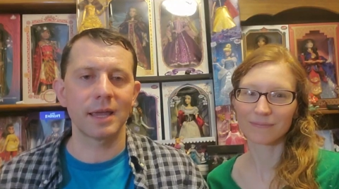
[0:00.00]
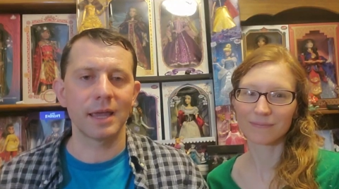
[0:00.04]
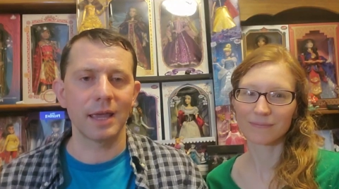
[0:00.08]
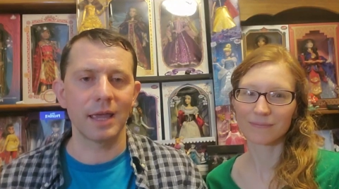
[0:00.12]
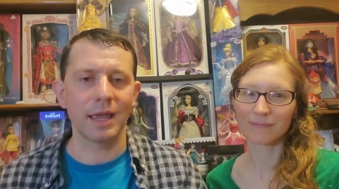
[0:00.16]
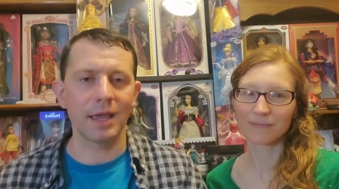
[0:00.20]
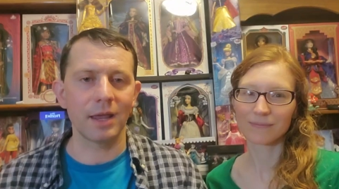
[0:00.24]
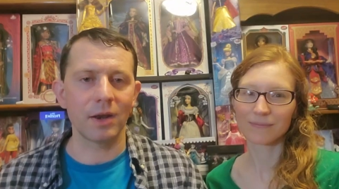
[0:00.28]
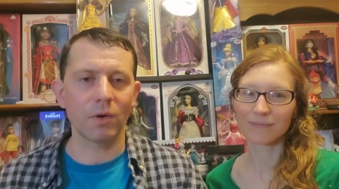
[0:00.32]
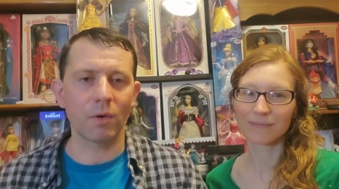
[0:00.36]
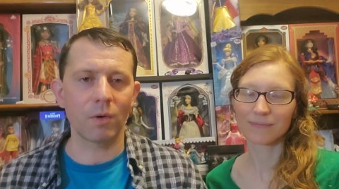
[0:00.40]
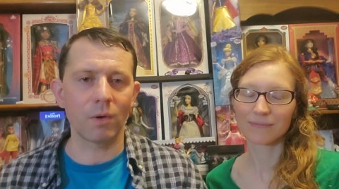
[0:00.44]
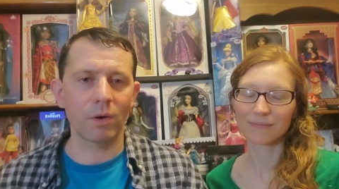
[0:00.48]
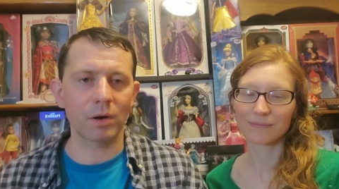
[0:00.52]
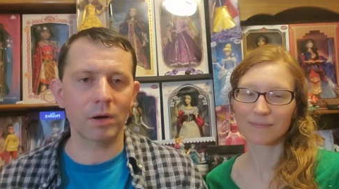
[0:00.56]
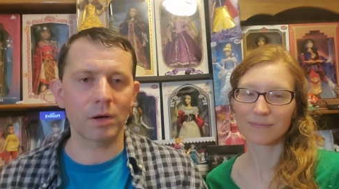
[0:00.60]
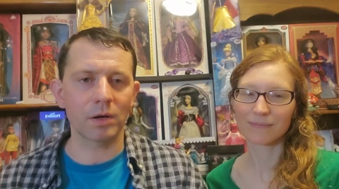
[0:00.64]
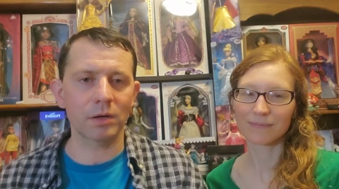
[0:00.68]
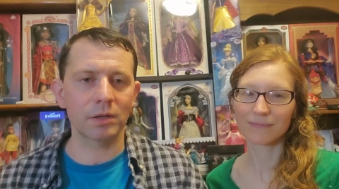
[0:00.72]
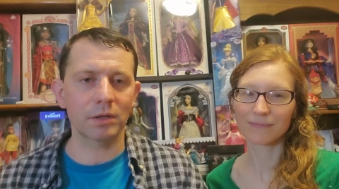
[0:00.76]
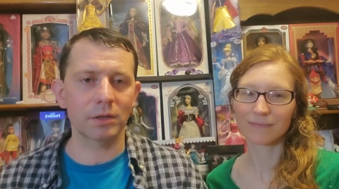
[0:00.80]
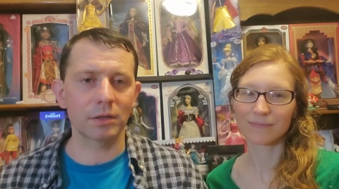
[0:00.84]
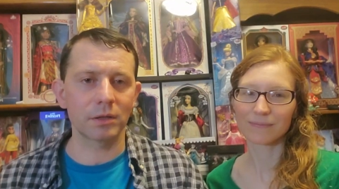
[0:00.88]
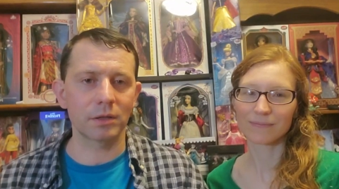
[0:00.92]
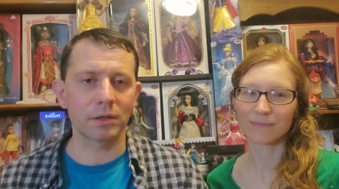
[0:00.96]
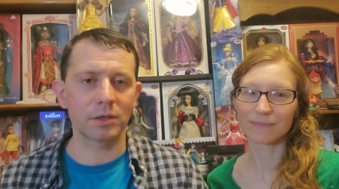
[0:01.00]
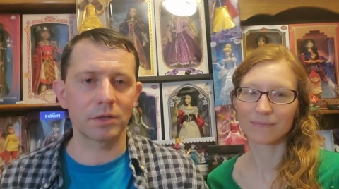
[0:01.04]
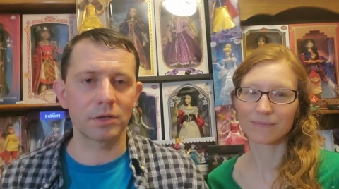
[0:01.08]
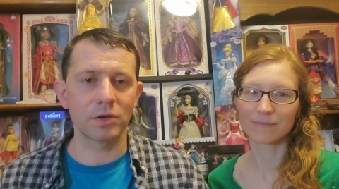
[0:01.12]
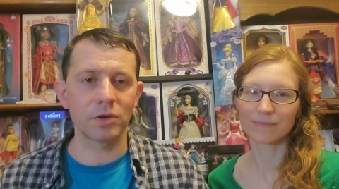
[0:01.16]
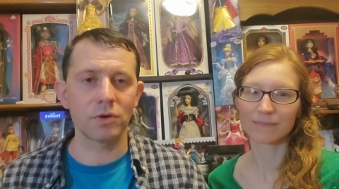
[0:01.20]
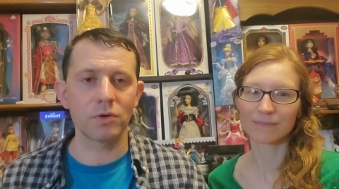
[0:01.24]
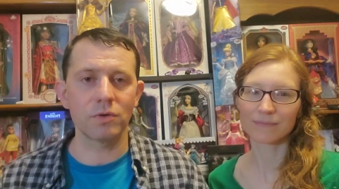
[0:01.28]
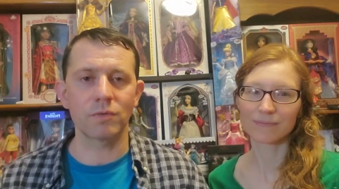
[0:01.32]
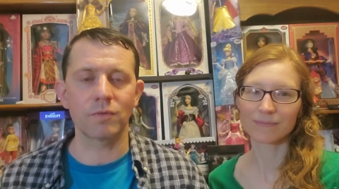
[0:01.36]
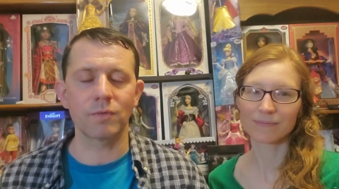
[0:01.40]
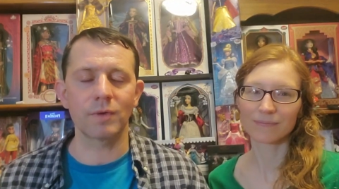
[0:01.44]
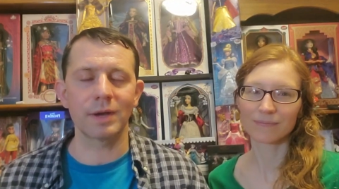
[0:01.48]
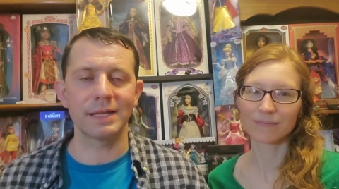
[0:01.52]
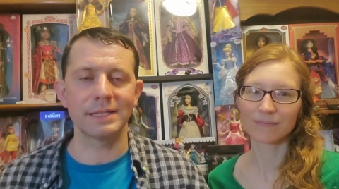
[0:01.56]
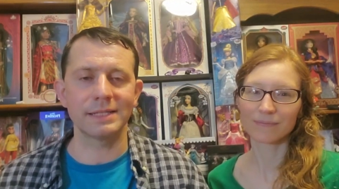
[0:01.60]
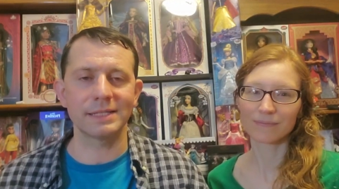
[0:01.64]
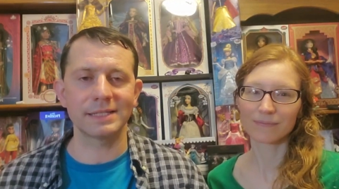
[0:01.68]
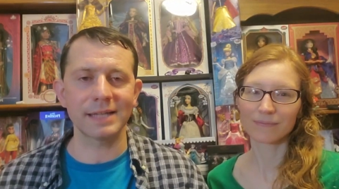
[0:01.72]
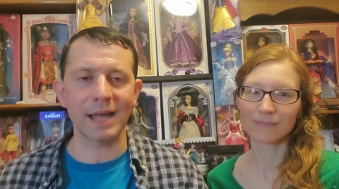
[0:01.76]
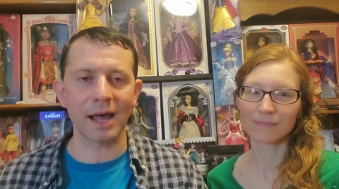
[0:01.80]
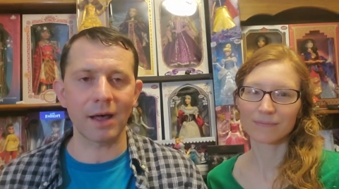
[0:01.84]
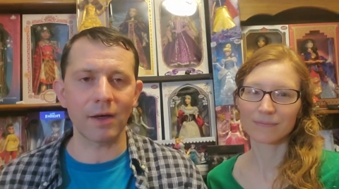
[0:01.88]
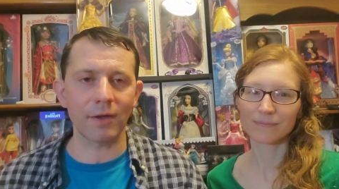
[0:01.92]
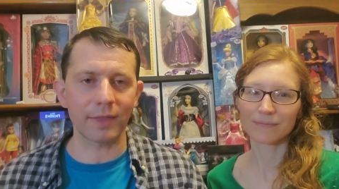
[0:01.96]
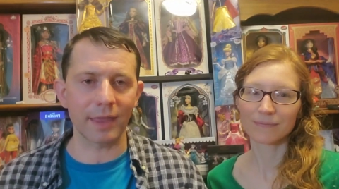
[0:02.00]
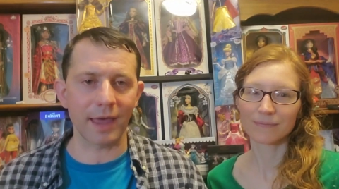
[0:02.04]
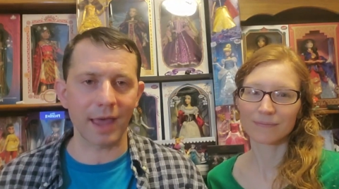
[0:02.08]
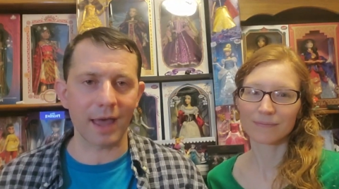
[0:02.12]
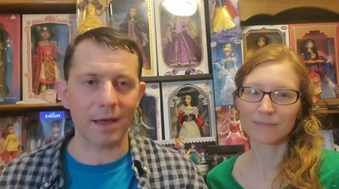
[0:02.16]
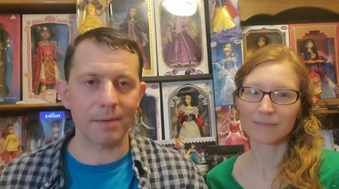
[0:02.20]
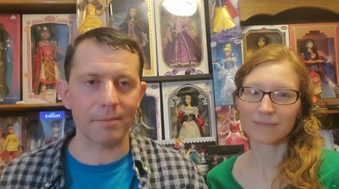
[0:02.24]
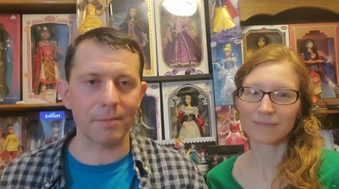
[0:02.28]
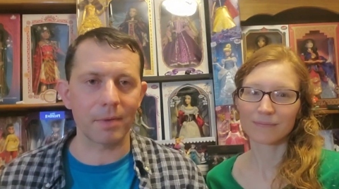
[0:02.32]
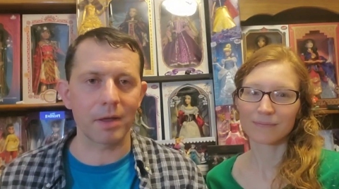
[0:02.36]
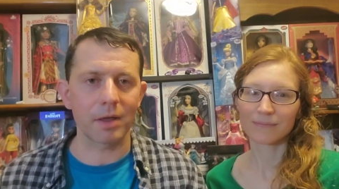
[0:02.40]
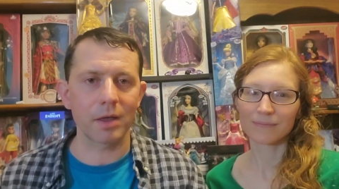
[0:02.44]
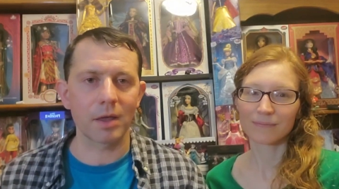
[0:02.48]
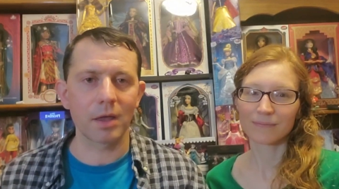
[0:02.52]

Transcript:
Speaker 1: in order to resell them